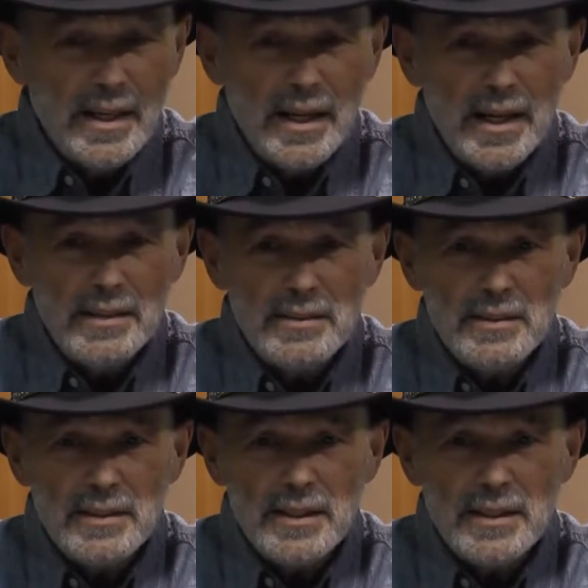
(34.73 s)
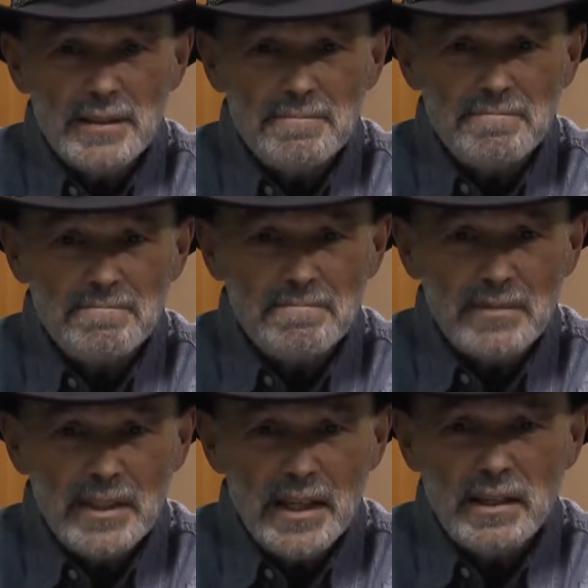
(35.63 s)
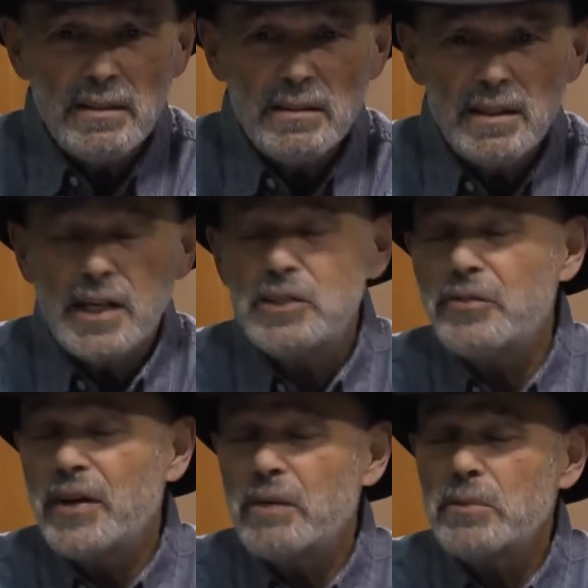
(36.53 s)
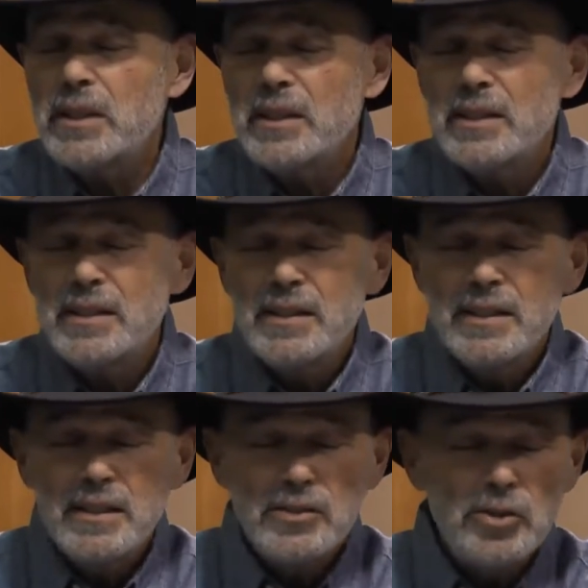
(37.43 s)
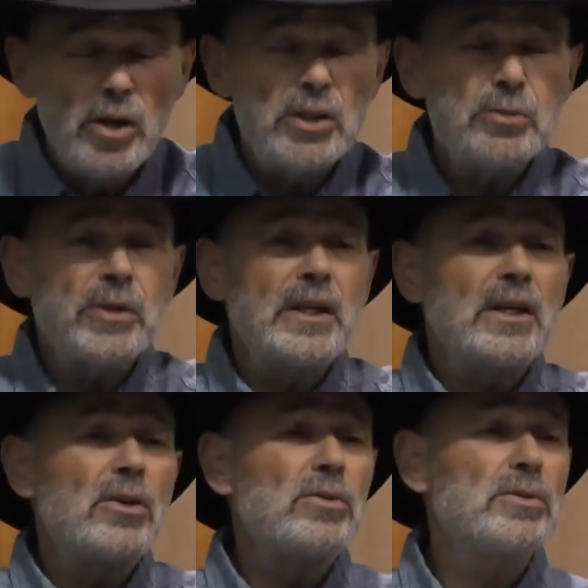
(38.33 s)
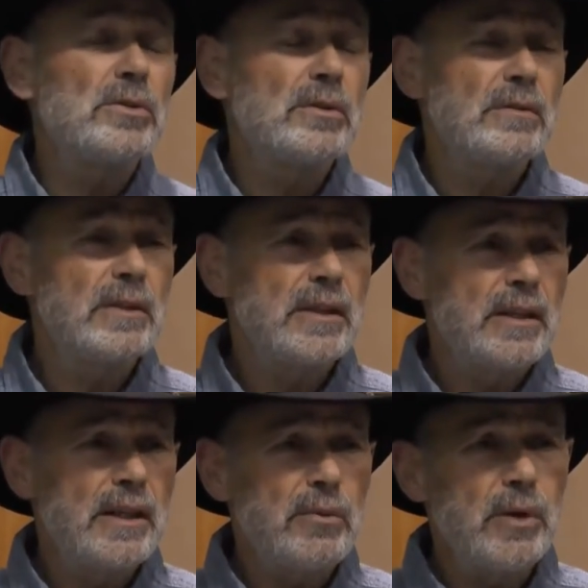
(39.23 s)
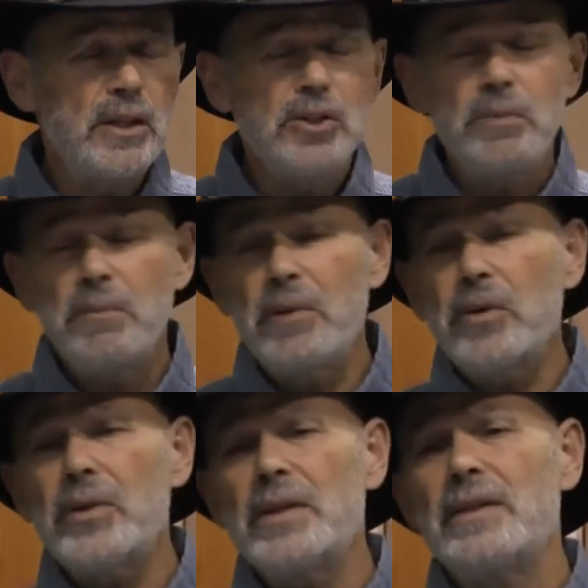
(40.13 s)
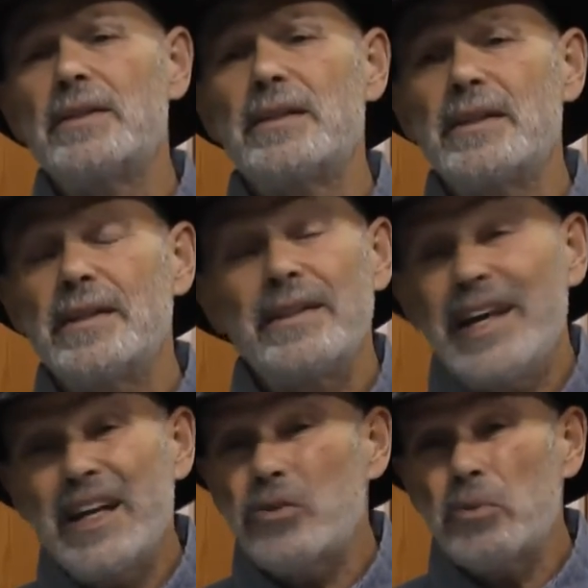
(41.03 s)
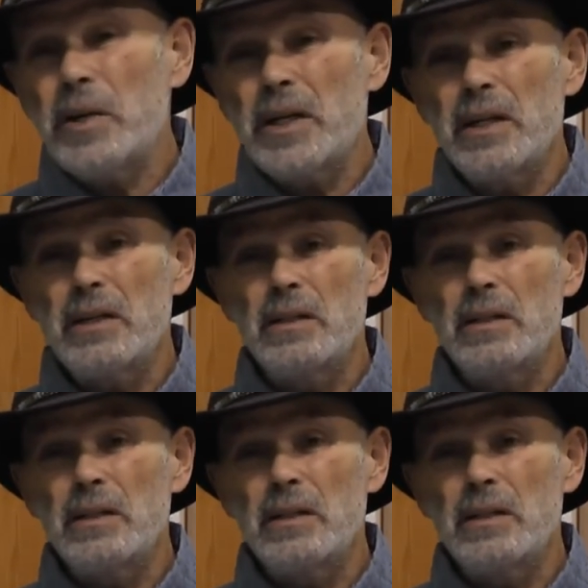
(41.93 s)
And um, he had a large family. His daughters were getting older, getting ready to be married, and he had no money.